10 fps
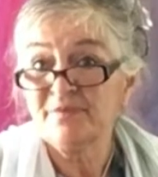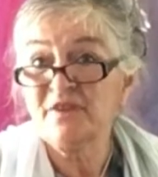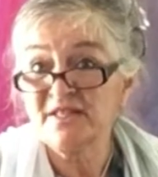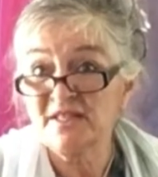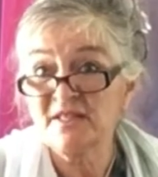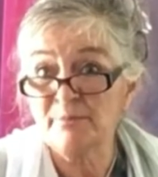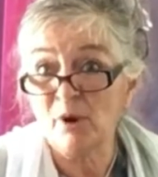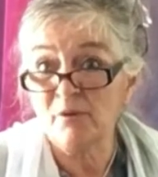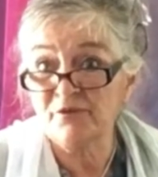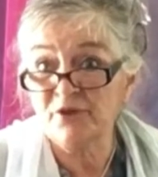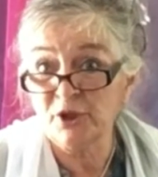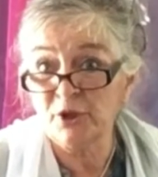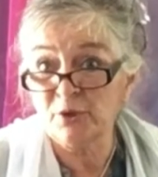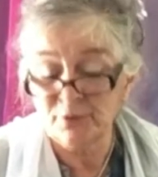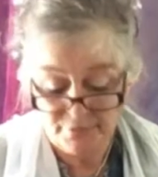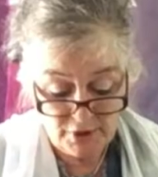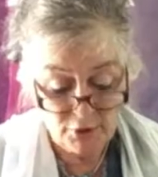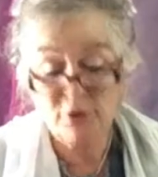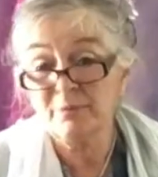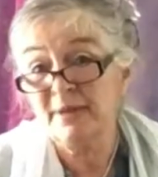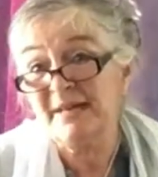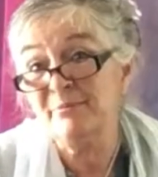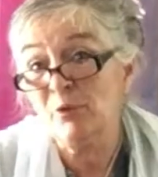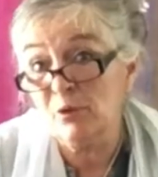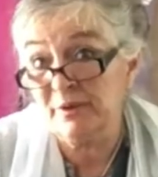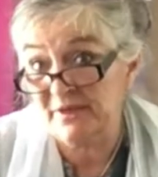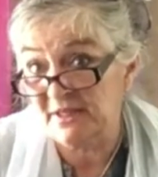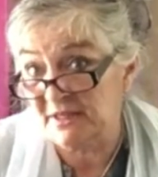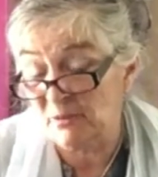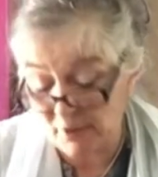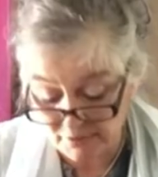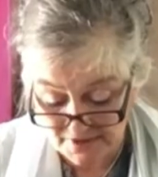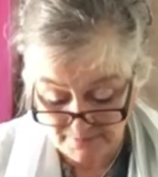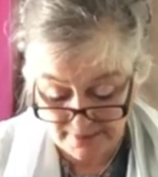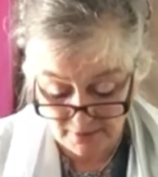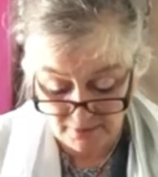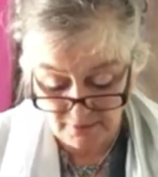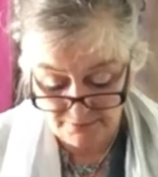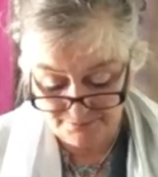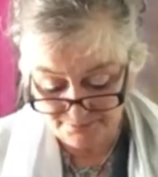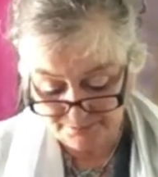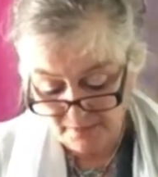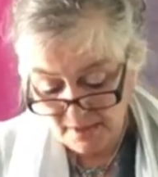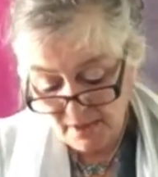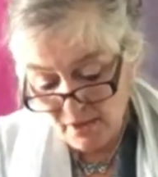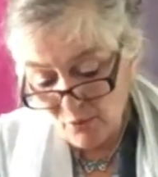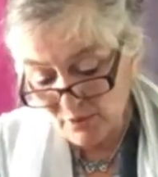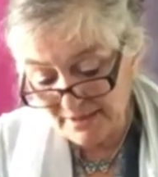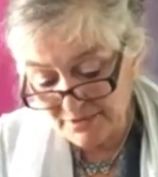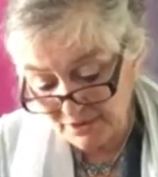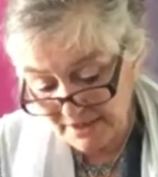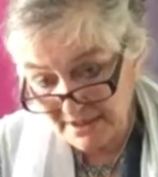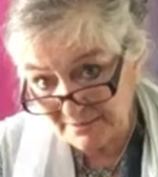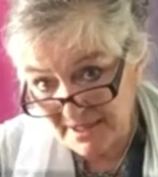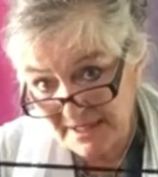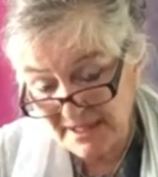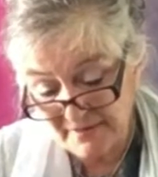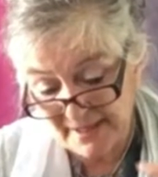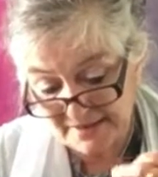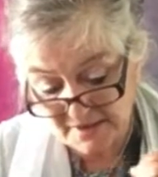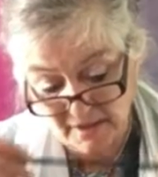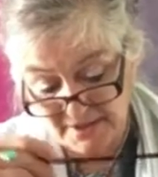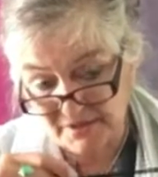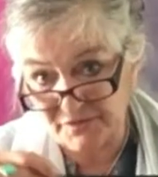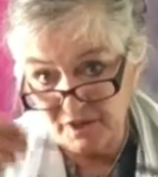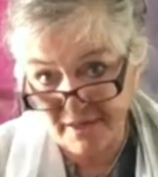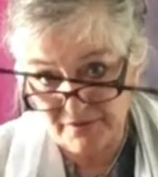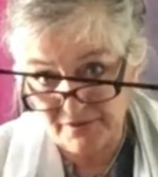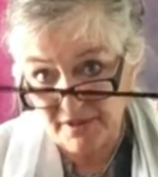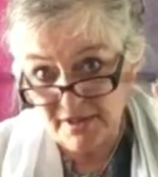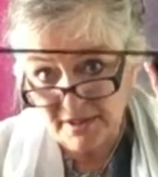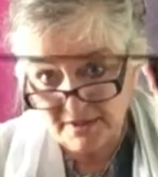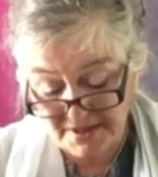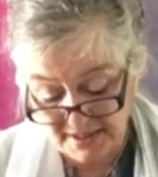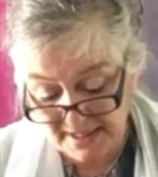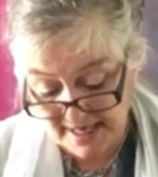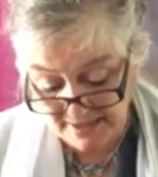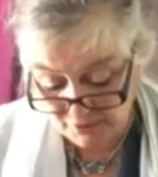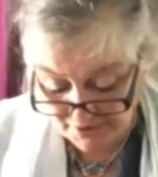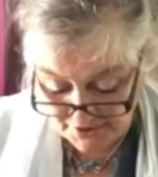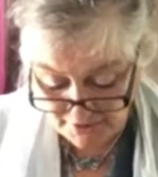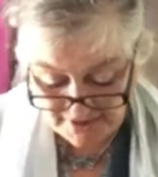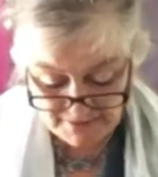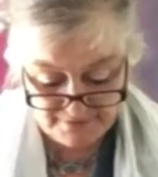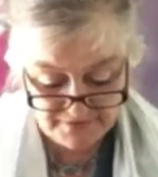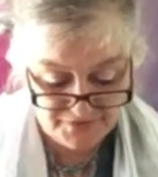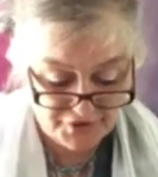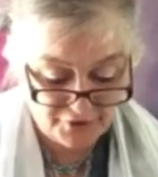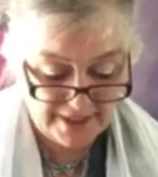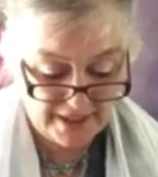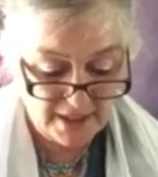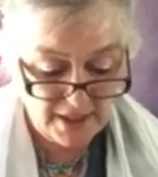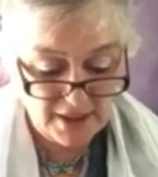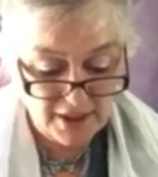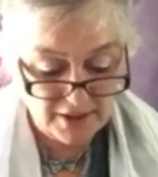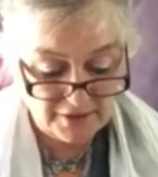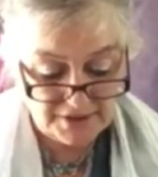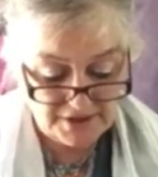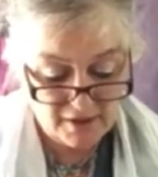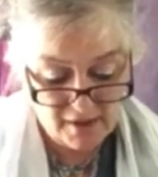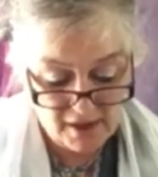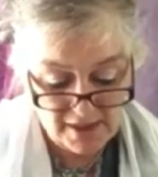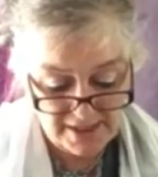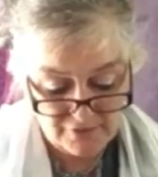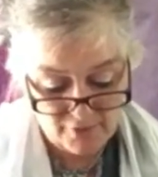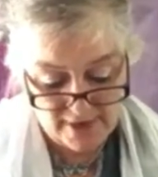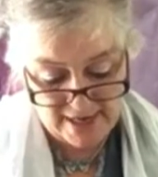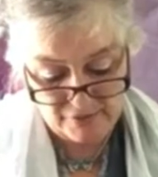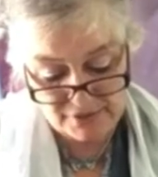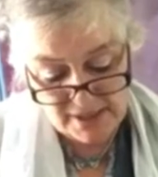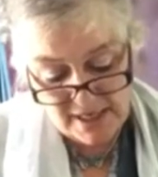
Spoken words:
this is the pot for you. You can play ball with it and it won't spill. What I'm doing is I'm taking that slice of type, cut it again, got a stretchy bit of string, going to tie it round,